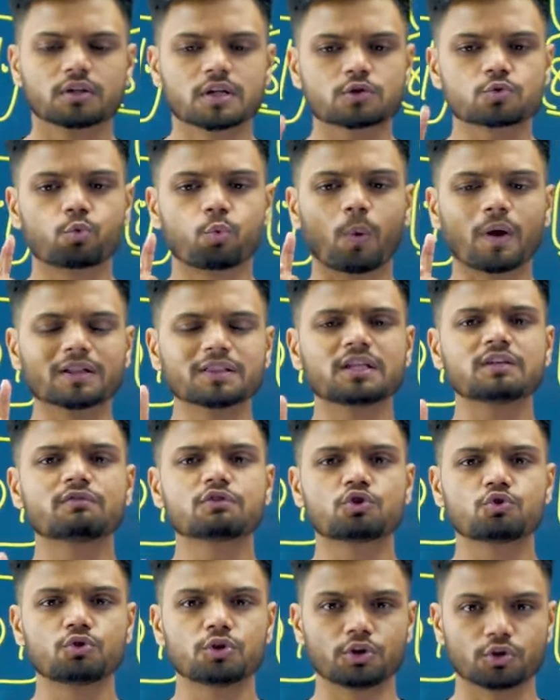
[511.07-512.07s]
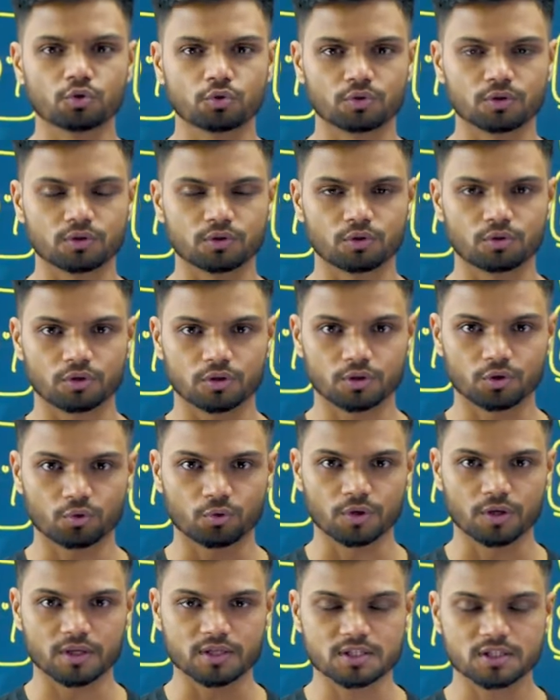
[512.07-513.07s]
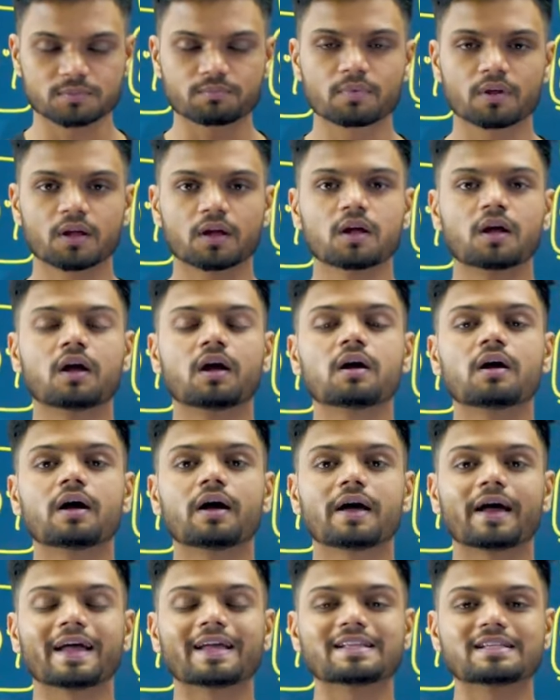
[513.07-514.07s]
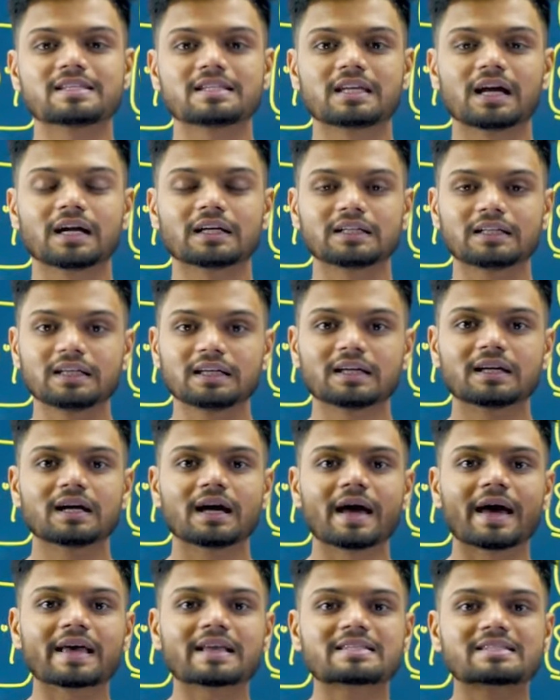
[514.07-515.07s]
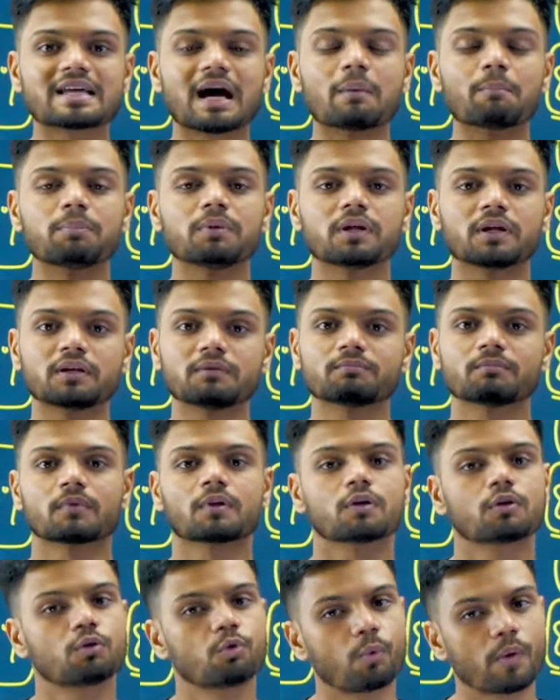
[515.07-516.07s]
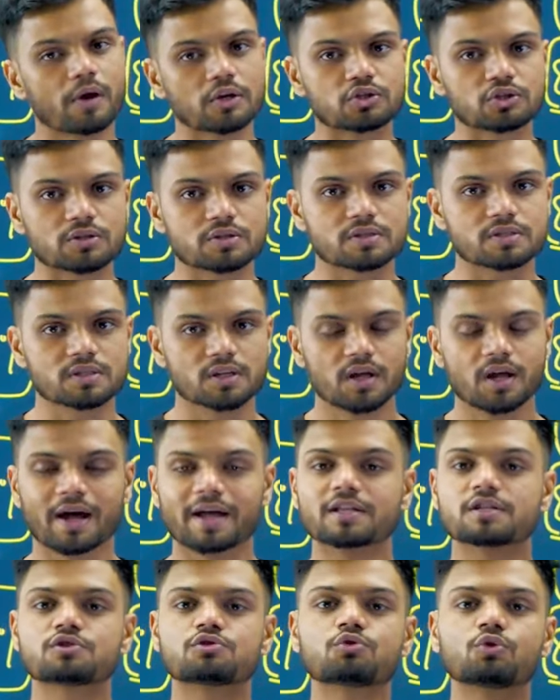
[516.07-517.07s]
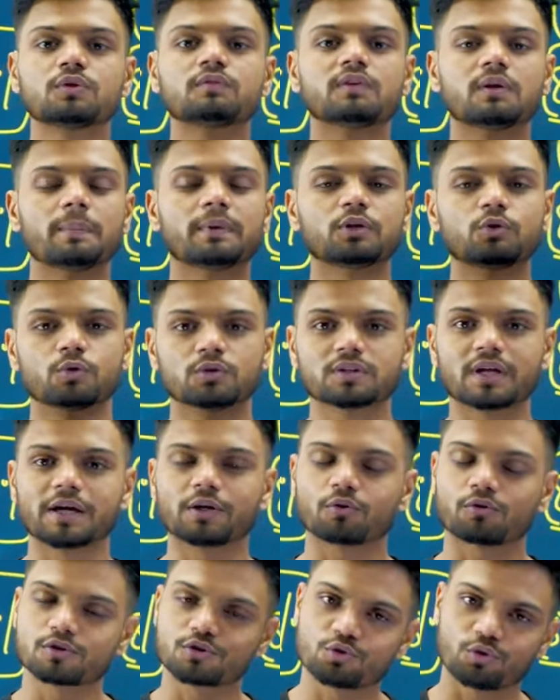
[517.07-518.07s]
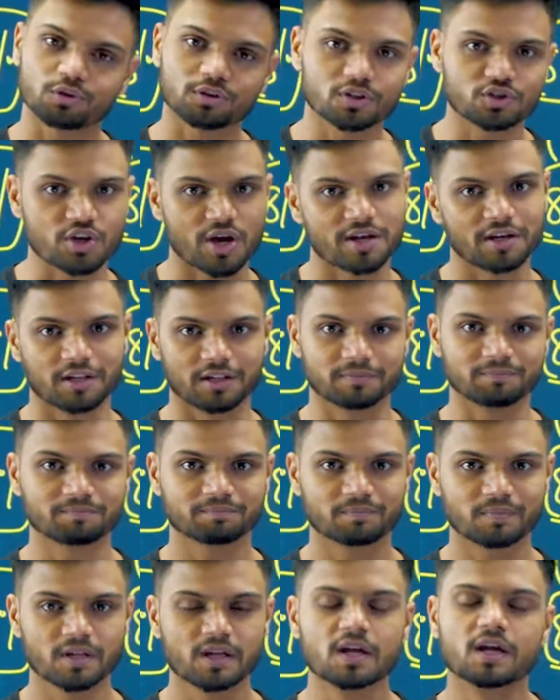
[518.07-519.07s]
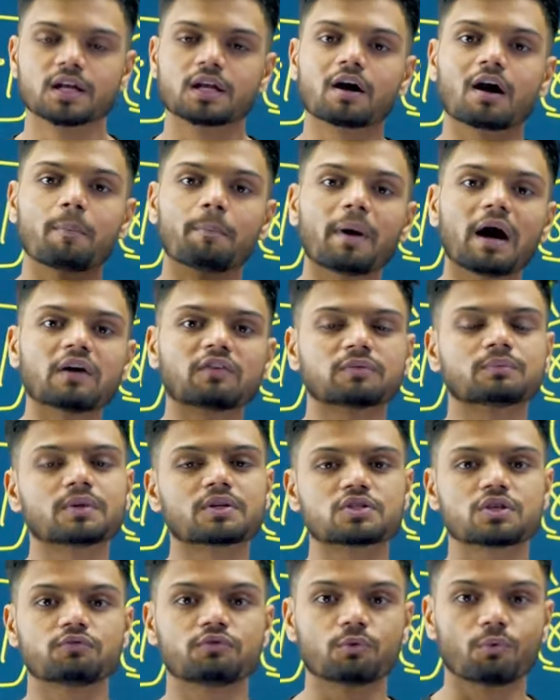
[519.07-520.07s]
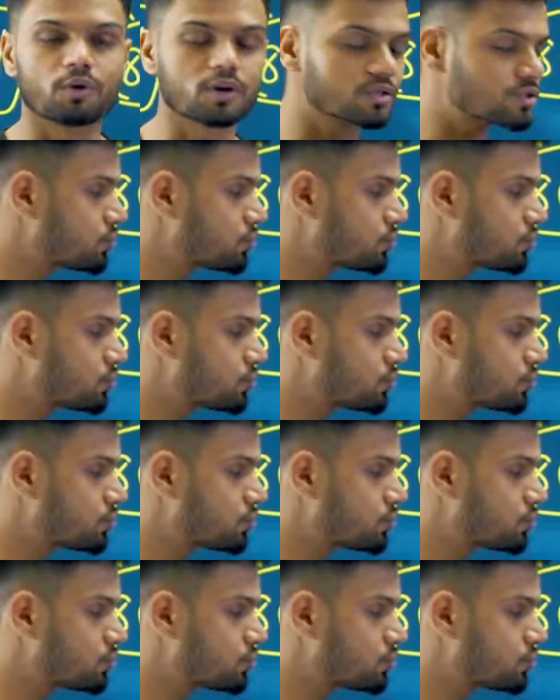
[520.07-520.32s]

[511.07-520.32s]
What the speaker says: there's one thing which you need to do is NCERT exemplar questions, and soon we'll be doing that also on the channel. Now apart from this, if you want to